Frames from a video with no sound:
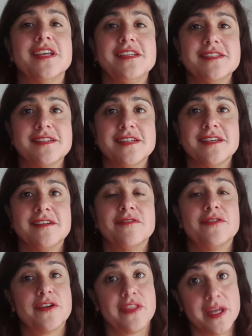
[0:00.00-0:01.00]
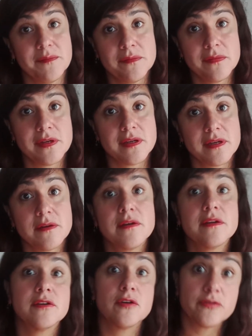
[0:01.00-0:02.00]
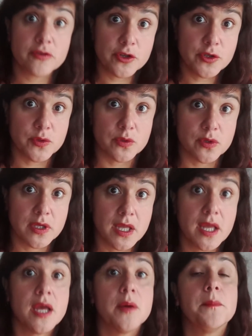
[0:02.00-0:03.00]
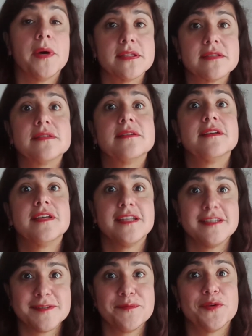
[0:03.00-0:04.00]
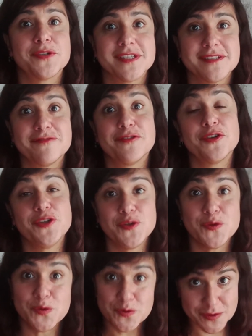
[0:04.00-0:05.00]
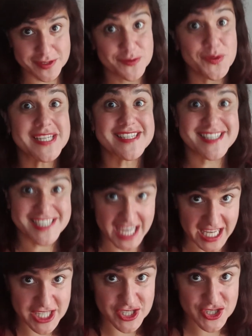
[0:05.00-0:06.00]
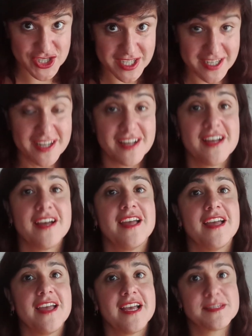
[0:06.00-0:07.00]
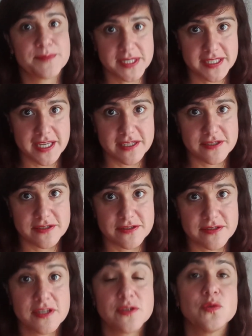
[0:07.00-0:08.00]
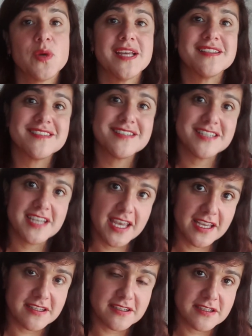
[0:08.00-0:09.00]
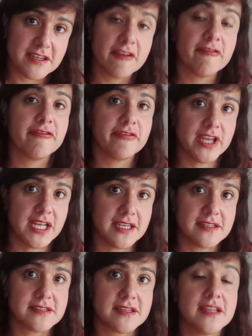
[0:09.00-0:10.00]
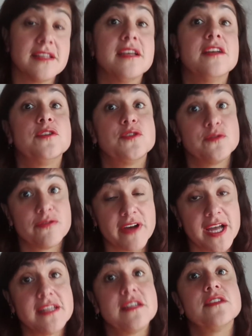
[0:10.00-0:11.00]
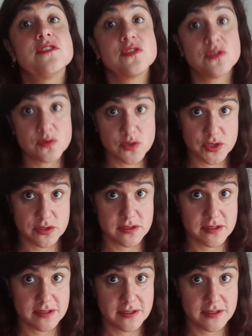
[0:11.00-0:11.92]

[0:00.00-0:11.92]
easy for them nor for you, but it is important for you to exchange expectations, to exchange feelings, and to find solutions.